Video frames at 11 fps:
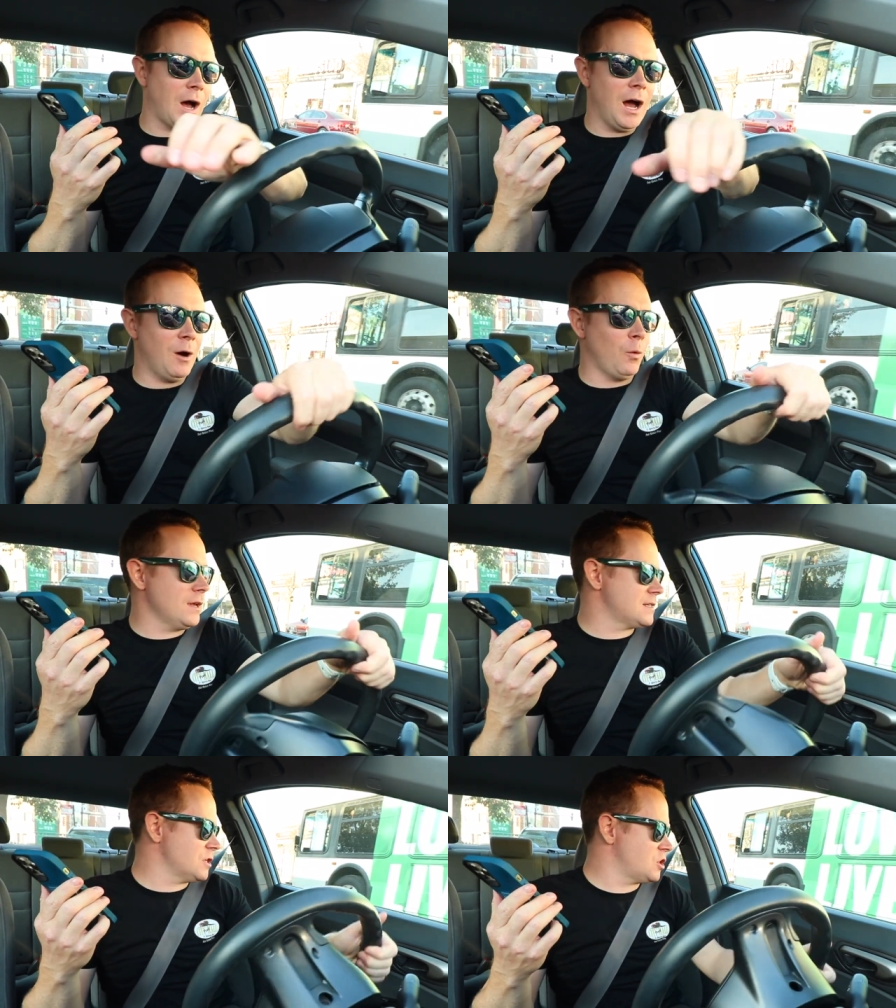Uh,
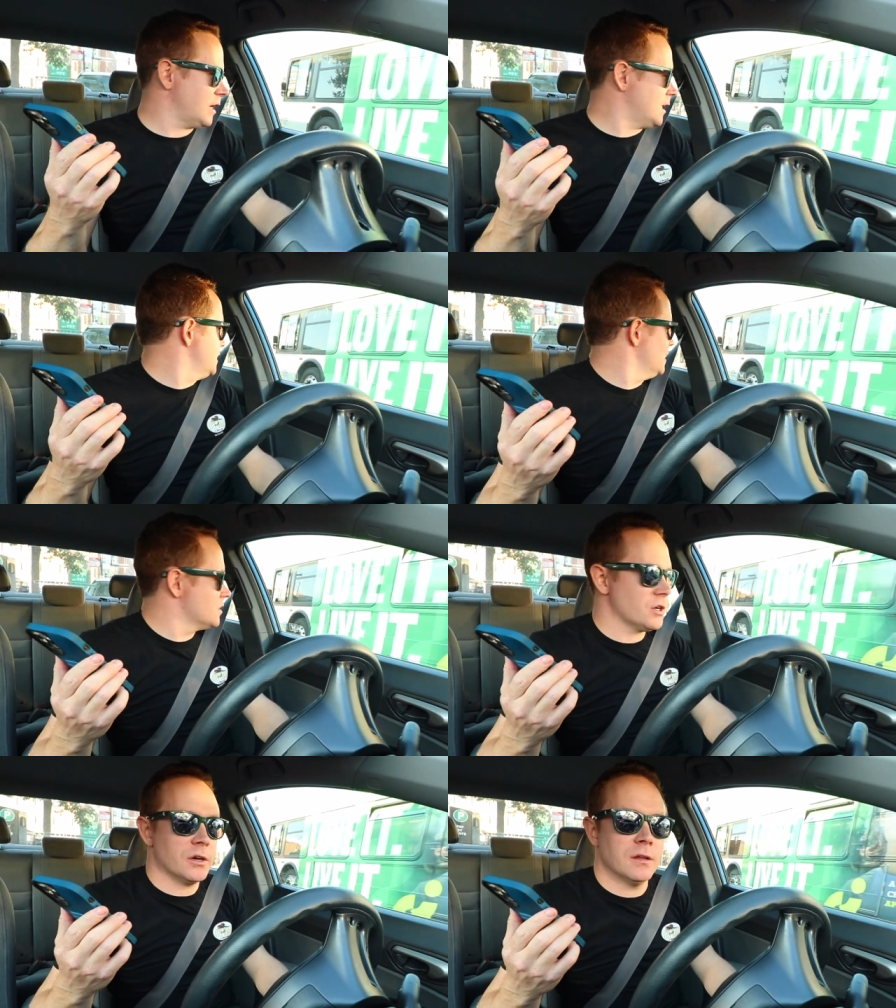what is a chicken
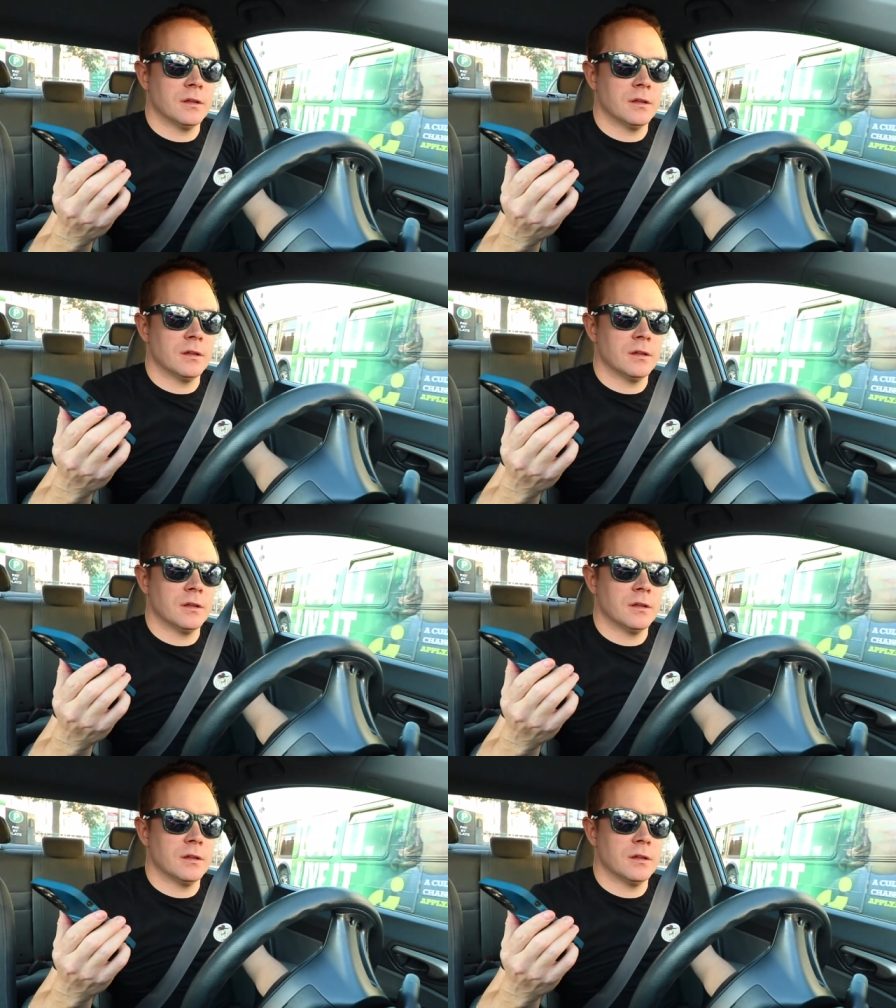gizzard?